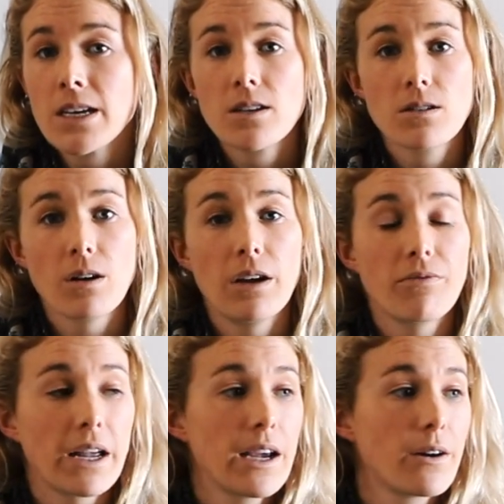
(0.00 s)
so if
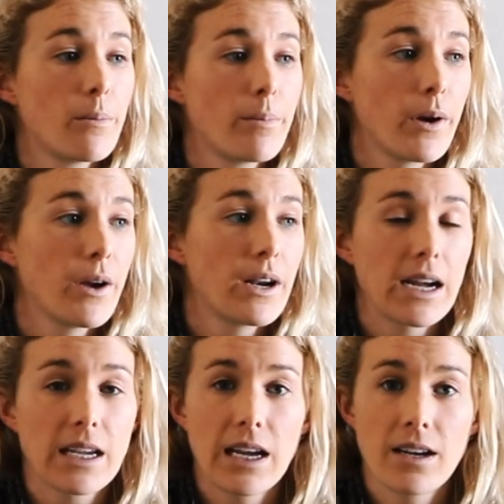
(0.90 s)
I hear a bird,
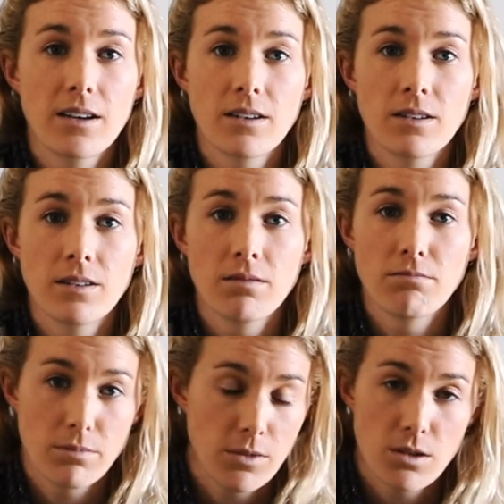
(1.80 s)
I
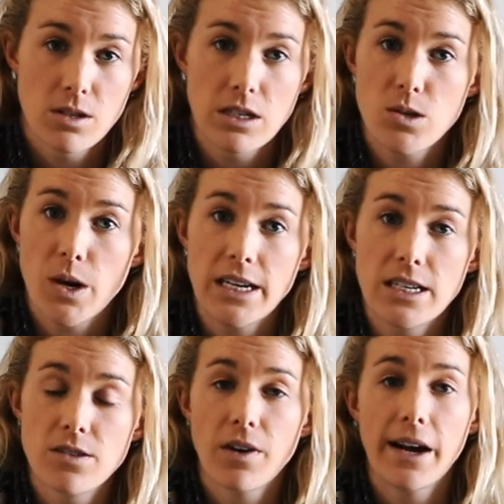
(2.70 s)
can use it to
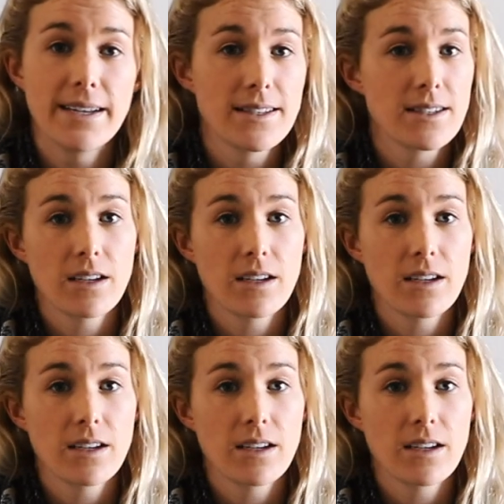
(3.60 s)
identify it.